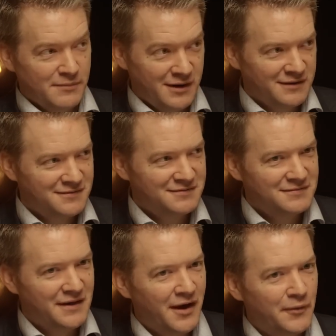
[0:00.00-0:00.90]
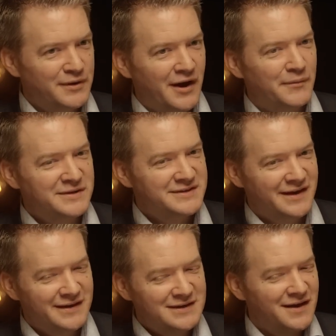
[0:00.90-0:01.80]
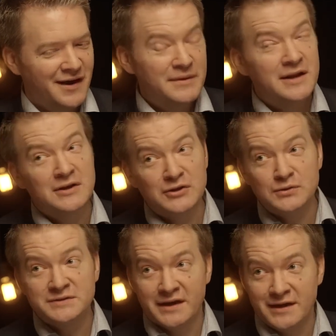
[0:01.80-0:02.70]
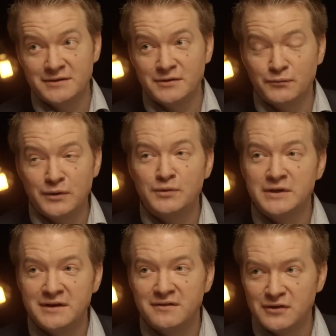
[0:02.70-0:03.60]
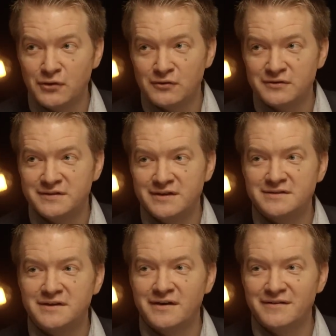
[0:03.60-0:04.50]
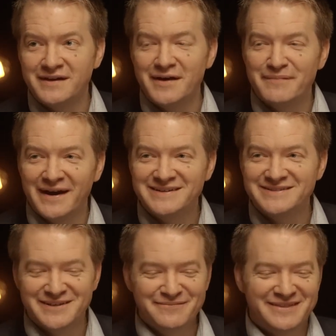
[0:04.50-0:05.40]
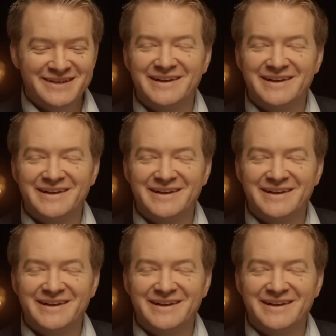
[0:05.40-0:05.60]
mind. Yeah. Are we saying, I mean, and are you saying that we would need a theocracy to kind of get back to something